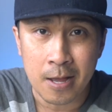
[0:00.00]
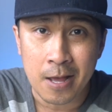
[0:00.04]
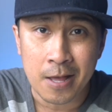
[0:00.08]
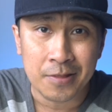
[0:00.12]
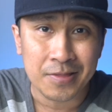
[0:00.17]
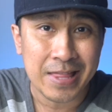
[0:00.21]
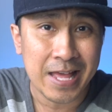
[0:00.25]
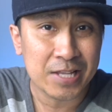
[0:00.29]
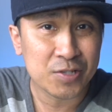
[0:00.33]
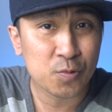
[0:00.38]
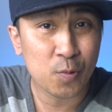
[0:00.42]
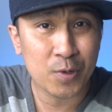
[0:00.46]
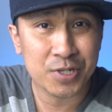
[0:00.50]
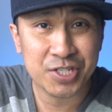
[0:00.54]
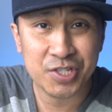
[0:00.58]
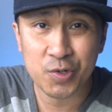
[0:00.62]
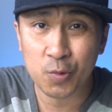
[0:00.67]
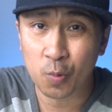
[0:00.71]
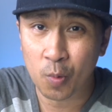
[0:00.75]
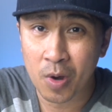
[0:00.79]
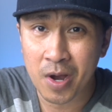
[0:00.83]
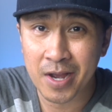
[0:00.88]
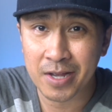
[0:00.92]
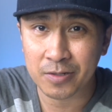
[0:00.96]
That's what you
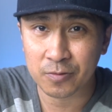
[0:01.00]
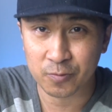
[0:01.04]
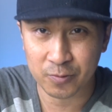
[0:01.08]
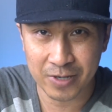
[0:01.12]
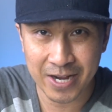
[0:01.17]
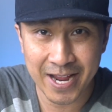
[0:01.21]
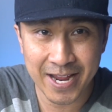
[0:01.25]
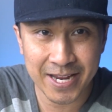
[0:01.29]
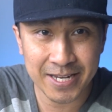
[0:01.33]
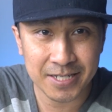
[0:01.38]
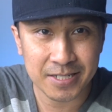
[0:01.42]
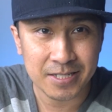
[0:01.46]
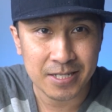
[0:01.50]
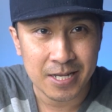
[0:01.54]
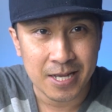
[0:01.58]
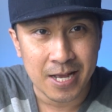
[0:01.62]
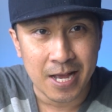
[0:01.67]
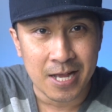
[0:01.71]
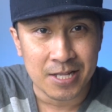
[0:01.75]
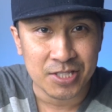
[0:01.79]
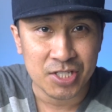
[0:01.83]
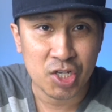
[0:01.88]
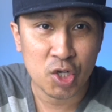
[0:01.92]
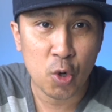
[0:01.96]
want, right?
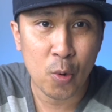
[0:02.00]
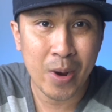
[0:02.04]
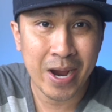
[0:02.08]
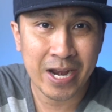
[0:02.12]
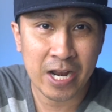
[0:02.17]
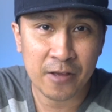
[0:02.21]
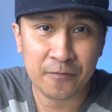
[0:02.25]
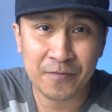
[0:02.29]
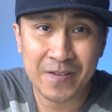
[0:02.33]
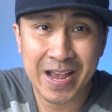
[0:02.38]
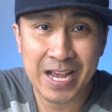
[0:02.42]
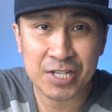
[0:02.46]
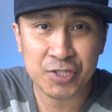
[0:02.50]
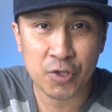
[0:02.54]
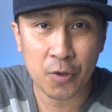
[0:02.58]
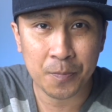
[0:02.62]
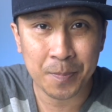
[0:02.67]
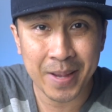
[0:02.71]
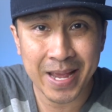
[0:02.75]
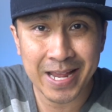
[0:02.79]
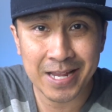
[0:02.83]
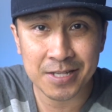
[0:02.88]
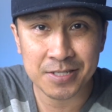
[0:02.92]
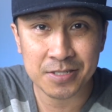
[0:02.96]
To go at a faster
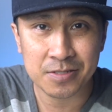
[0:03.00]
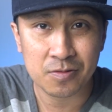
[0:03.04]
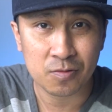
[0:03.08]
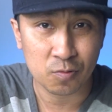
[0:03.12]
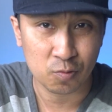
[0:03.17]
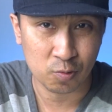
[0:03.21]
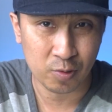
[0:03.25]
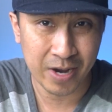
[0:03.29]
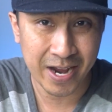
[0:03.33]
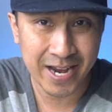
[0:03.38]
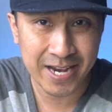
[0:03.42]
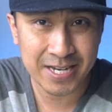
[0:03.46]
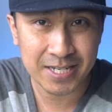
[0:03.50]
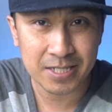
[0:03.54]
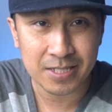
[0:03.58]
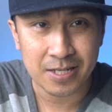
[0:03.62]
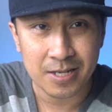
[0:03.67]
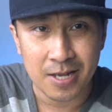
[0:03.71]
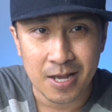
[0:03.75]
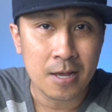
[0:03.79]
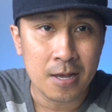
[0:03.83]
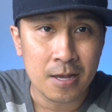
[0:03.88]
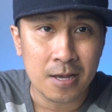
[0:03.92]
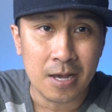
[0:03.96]
pace, right?
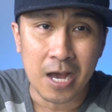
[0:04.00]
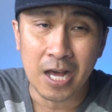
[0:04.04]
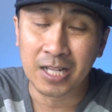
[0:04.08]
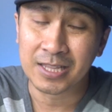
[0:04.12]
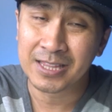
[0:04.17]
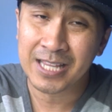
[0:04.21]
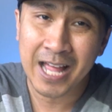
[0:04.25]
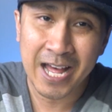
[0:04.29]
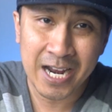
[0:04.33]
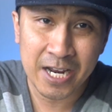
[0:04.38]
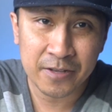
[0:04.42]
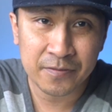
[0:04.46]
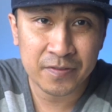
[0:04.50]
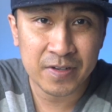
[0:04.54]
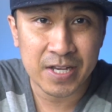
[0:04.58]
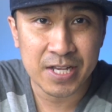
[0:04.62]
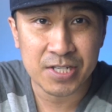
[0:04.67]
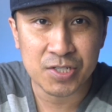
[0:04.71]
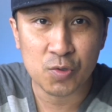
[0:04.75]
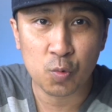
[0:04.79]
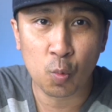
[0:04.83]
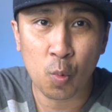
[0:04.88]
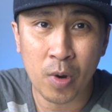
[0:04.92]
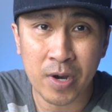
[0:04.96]
A lot of
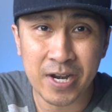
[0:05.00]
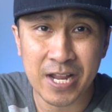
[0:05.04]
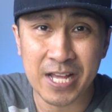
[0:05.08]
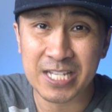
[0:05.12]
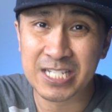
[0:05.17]
us want to